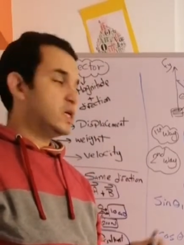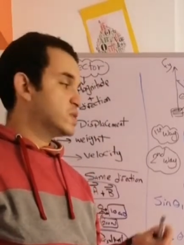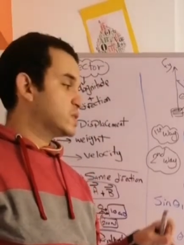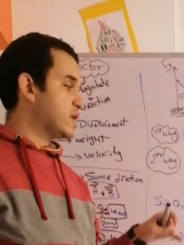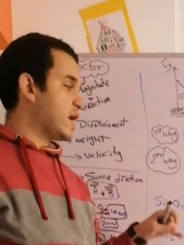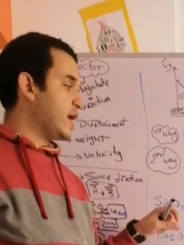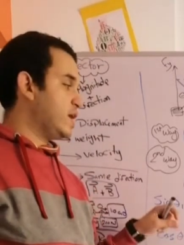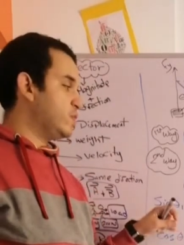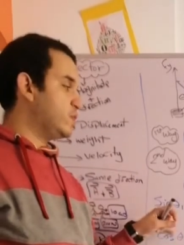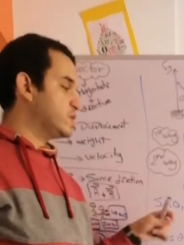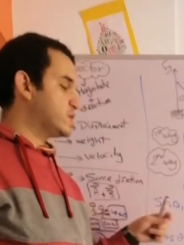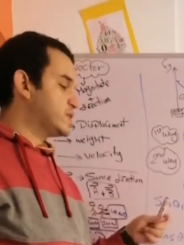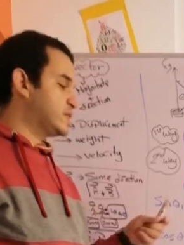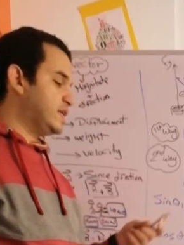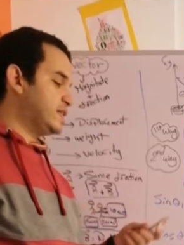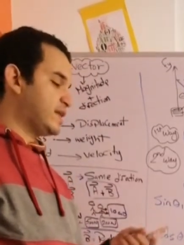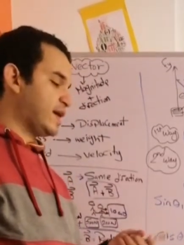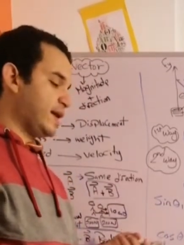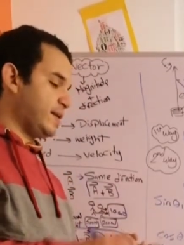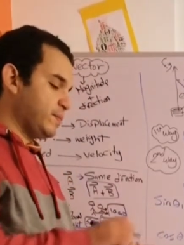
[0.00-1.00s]
Sine the
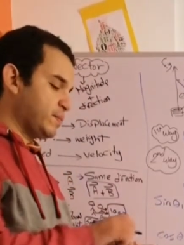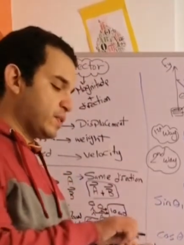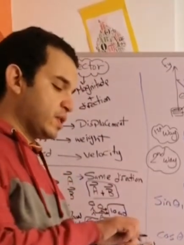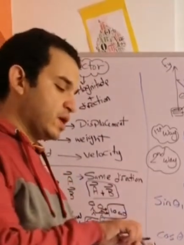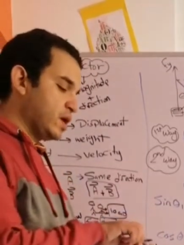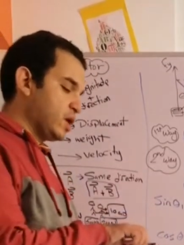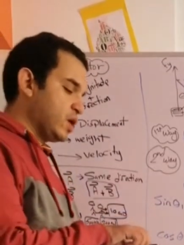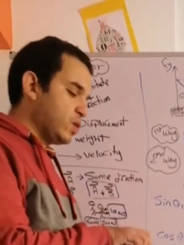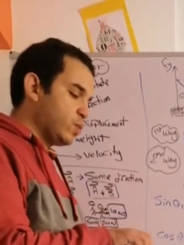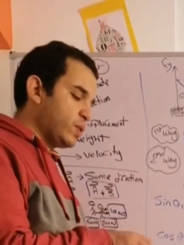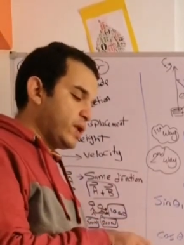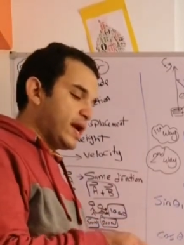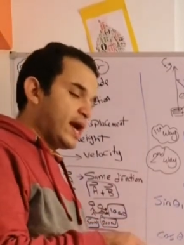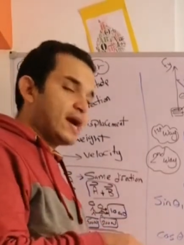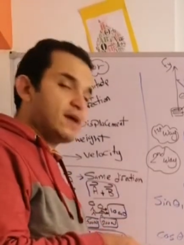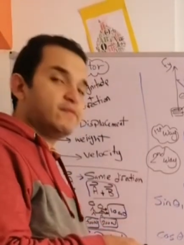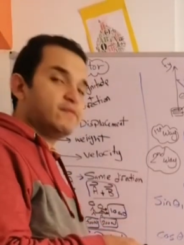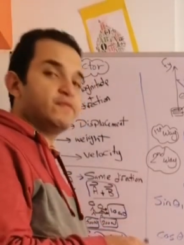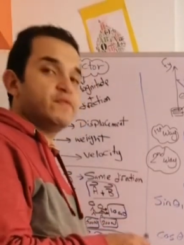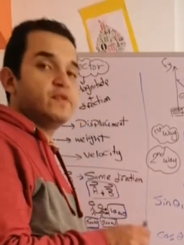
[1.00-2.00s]
theta, we
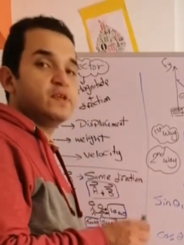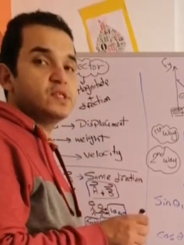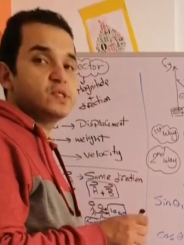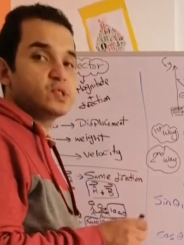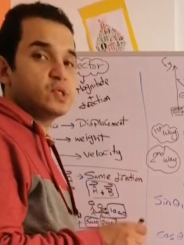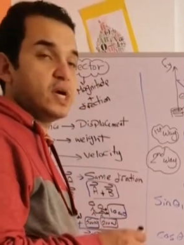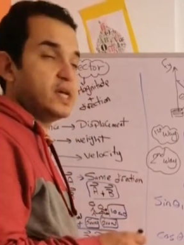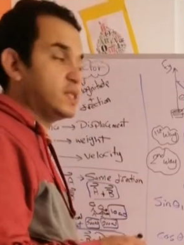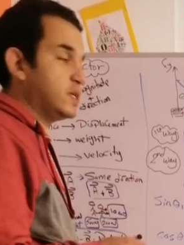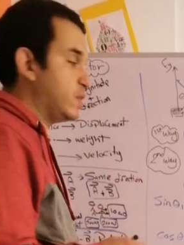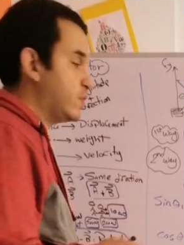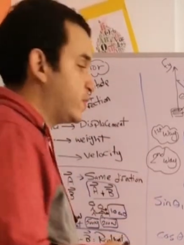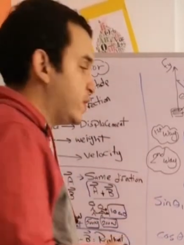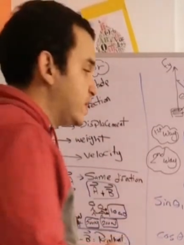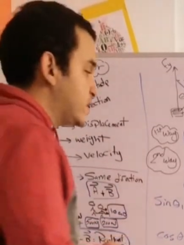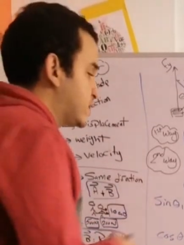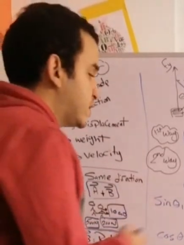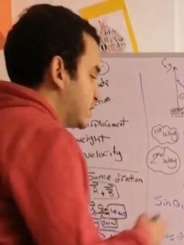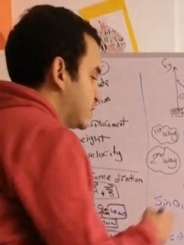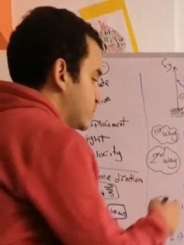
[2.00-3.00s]
have studied
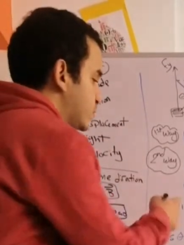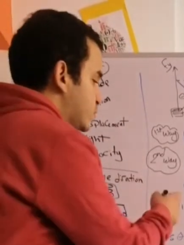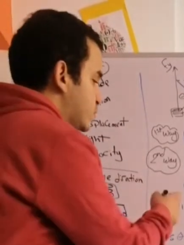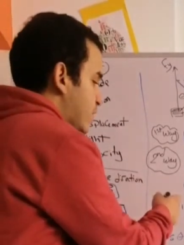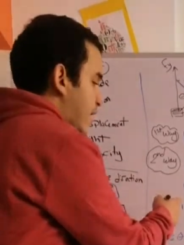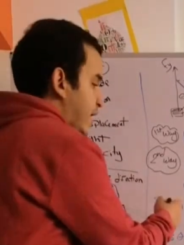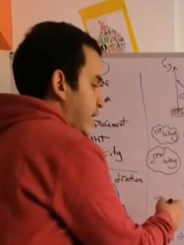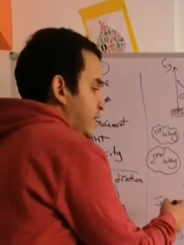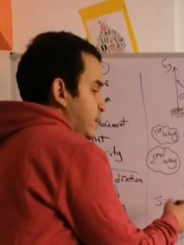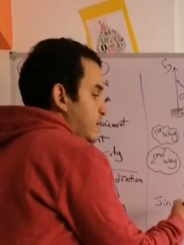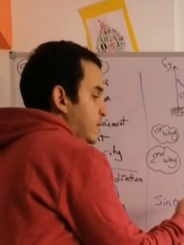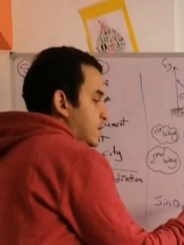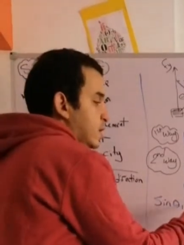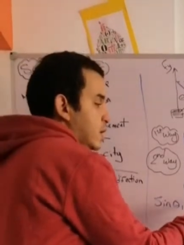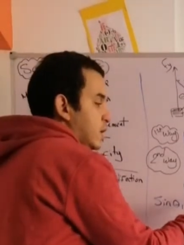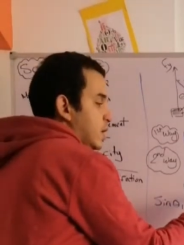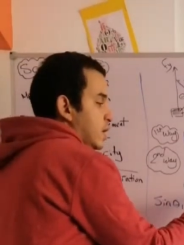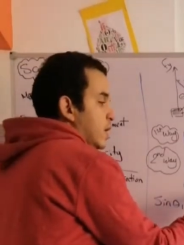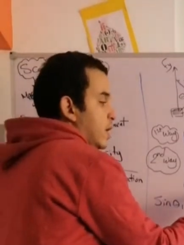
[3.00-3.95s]
that sine